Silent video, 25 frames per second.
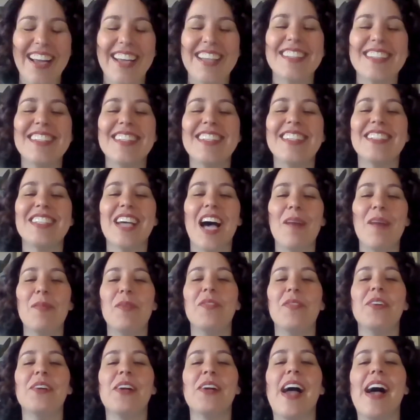I could see the top
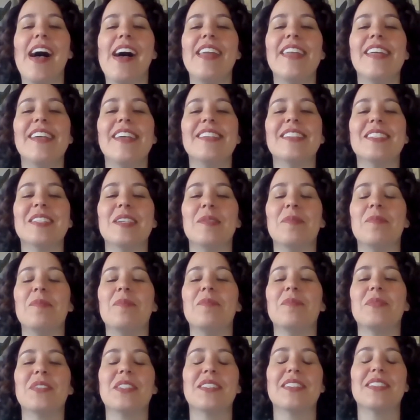of your head and
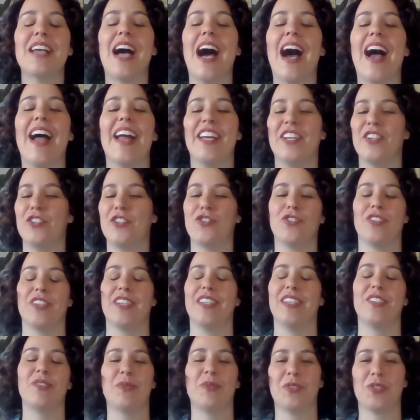some sky and
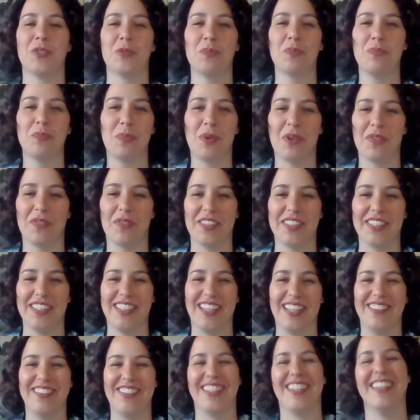trees, which is perfectly
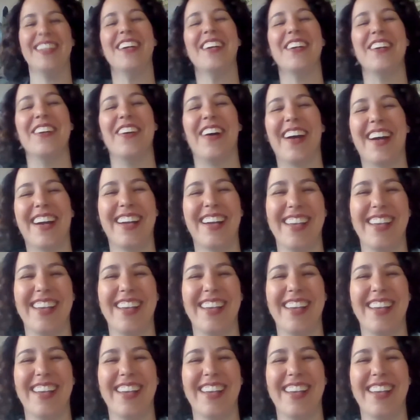lovely. There you are.